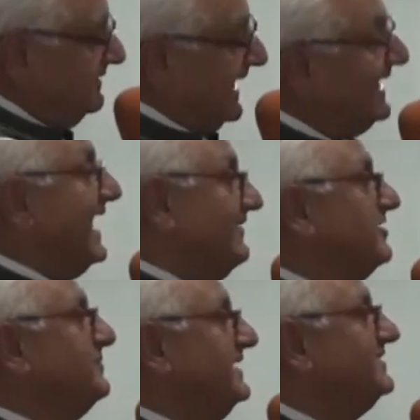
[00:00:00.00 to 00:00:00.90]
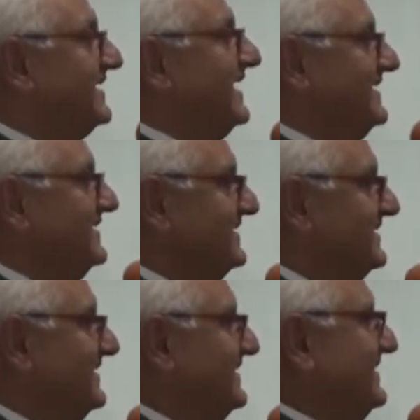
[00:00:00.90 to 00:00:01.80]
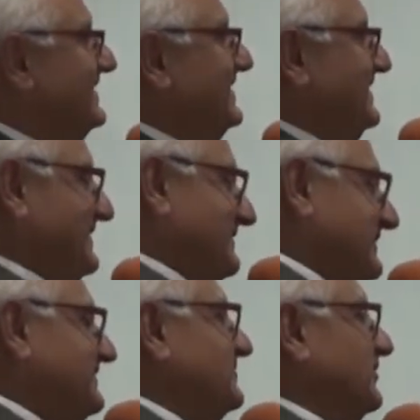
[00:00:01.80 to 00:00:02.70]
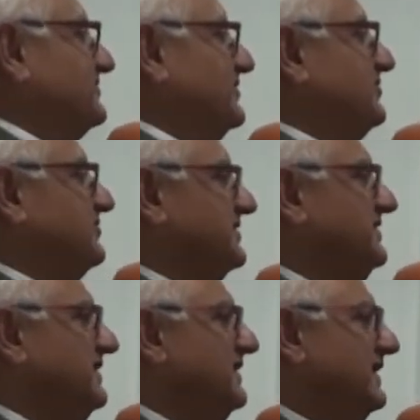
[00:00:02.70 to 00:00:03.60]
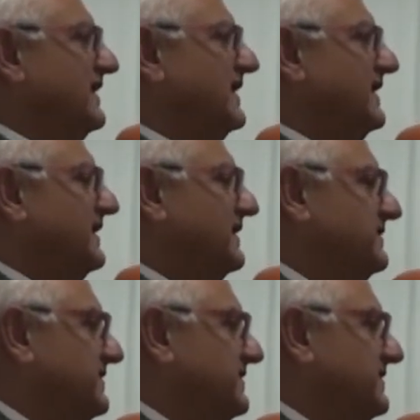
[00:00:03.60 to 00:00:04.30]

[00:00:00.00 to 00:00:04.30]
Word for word: That having been said, this constitution uh,